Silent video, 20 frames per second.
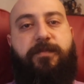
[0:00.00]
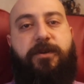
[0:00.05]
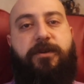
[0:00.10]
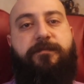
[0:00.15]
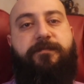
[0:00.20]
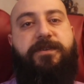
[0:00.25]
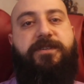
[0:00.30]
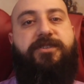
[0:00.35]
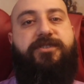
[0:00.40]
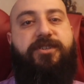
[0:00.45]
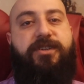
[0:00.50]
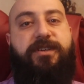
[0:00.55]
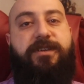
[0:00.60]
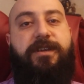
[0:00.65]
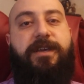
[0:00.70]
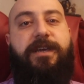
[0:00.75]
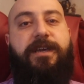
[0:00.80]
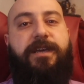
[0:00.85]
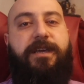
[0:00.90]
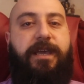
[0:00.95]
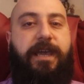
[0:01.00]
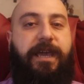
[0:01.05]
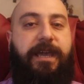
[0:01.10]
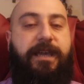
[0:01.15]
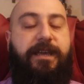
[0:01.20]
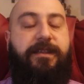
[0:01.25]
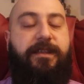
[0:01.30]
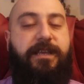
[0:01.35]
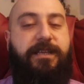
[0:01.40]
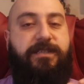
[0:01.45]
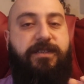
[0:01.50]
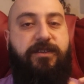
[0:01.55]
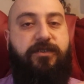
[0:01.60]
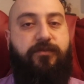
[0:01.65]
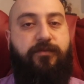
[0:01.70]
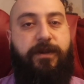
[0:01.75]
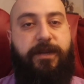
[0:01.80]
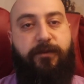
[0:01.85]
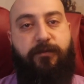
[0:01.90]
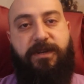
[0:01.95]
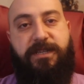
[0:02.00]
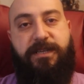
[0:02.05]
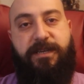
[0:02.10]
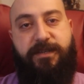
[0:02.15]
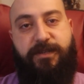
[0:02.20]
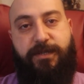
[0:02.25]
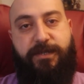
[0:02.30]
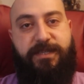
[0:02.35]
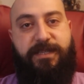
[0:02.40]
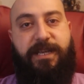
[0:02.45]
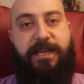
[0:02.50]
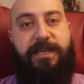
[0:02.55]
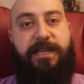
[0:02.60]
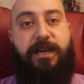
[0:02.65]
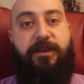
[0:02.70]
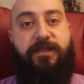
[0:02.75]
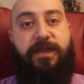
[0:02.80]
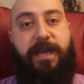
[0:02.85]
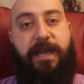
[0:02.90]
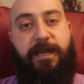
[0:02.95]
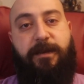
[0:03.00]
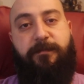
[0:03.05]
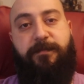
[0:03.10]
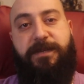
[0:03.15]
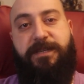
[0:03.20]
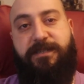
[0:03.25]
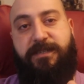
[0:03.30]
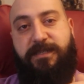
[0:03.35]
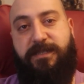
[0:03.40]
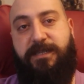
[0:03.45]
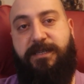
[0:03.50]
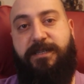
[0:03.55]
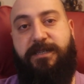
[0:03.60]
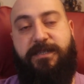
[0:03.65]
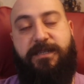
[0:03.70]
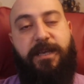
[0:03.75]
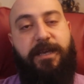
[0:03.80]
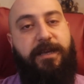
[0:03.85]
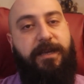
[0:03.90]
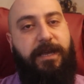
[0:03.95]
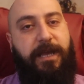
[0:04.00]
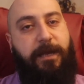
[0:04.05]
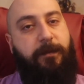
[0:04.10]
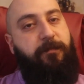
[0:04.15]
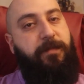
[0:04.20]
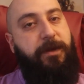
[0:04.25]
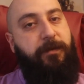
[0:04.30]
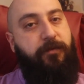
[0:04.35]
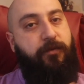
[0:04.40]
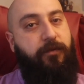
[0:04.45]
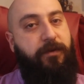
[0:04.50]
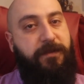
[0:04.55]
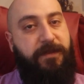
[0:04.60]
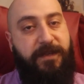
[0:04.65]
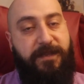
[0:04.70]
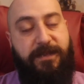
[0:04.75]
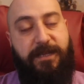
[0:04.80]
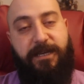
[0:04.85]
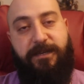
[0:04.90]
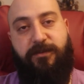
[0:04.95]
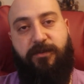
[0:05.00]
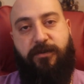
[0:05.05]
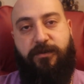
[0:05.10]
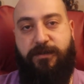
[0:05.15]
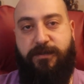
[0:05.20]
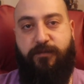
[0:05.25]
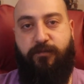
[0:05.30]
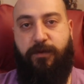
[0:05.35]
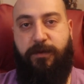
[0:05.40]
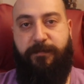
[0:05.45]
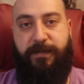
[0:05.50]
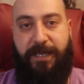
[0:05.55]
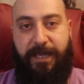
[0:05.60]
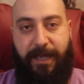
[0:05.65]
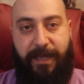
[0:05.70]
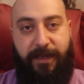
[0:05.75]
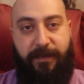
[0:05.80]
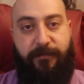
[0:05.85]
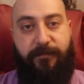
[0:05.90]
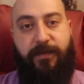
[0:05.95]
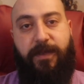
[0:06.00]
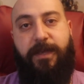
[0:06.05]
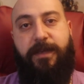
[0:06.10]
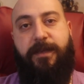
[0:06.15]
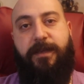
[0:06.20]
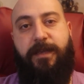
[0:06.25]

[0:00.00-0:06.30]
RPG, and it's a great way to understand how the NPCs and people within that cult will behave.